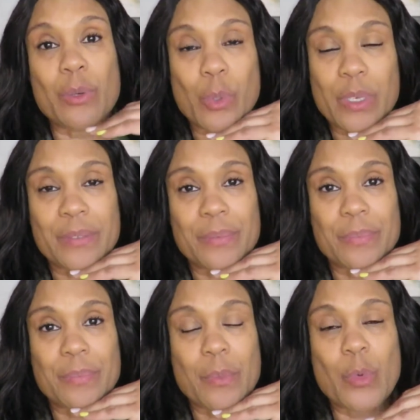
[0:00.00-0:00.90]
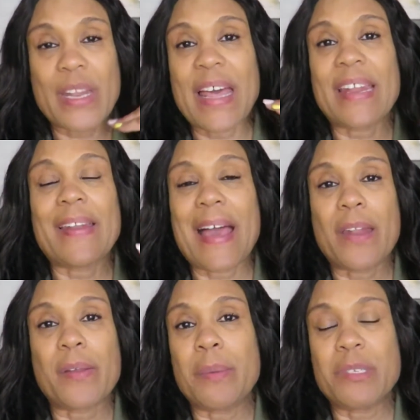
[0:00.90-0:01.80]
Lord. We're not
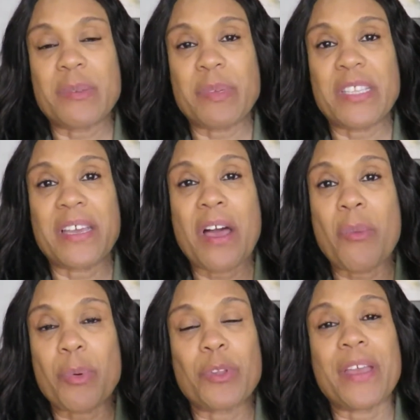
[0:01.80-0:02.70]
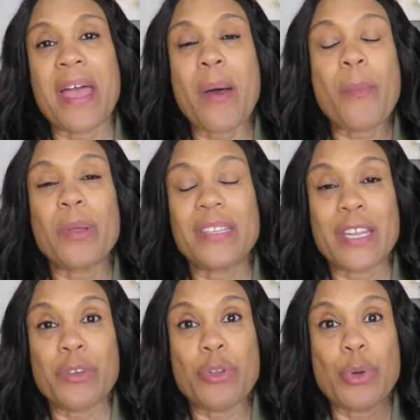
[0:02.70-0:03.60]
allowing him to be the helper, the helper
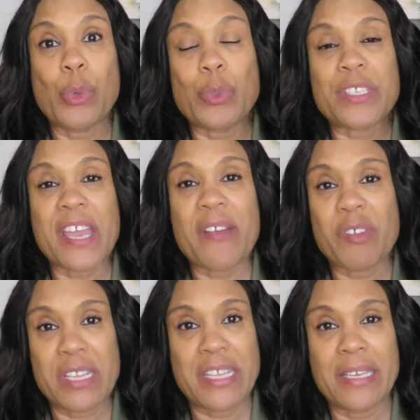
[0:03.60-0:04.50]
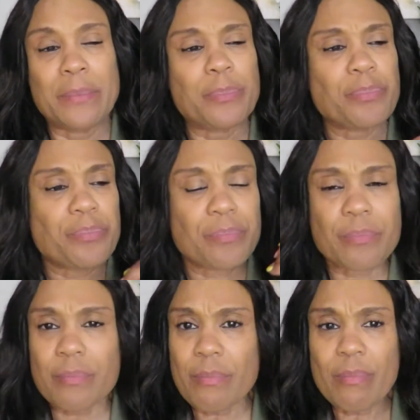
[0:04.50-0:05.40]
that knows everything.
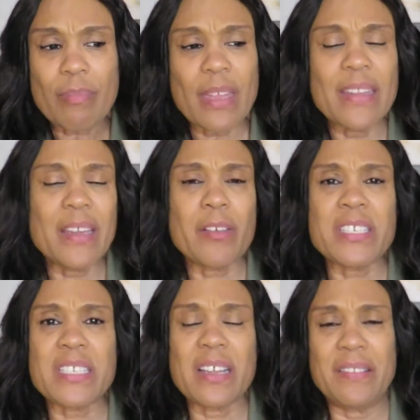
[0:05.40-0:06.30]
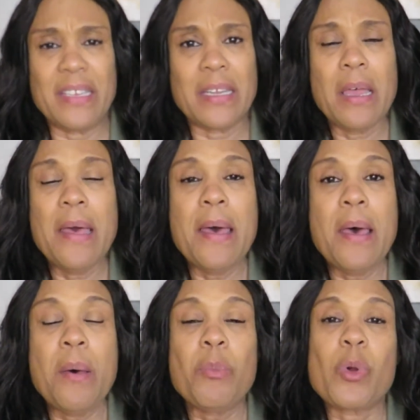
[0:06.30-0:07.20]
There is nothing
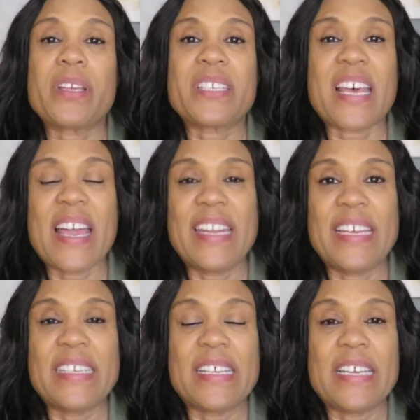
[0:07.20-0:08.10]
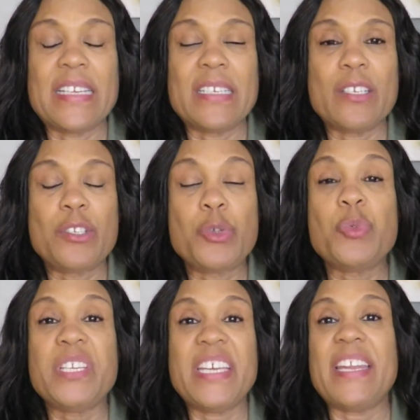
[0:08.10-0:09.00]
more exciting than to
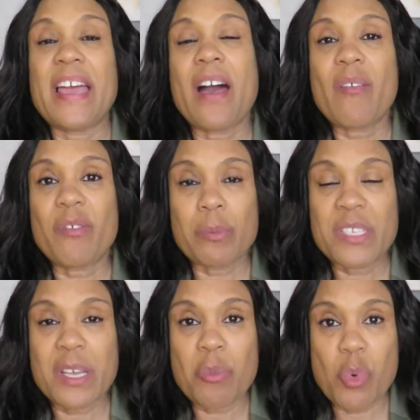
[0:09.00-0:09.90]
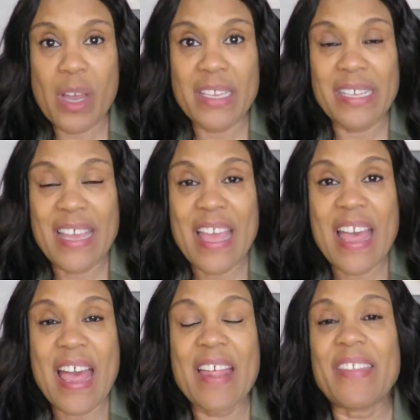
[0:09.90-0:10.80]
need help from someone
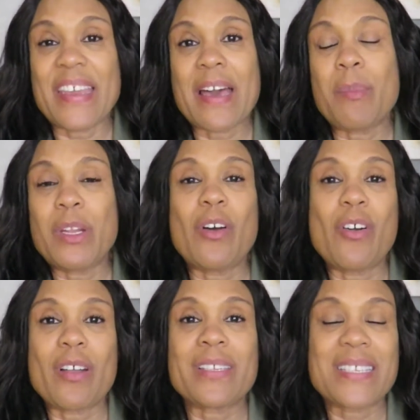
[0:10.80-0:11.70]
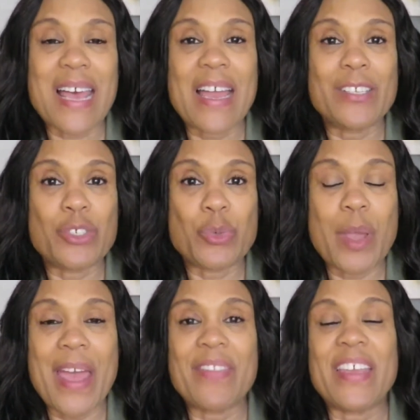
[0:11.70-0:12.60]
and they come alongside
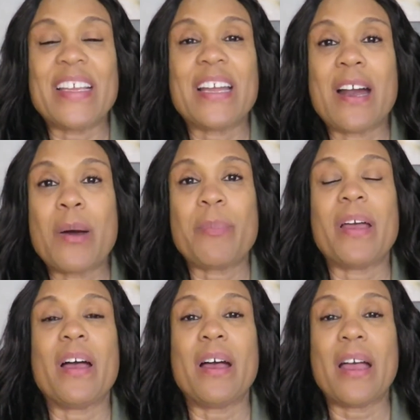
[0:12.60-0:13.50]
you and they come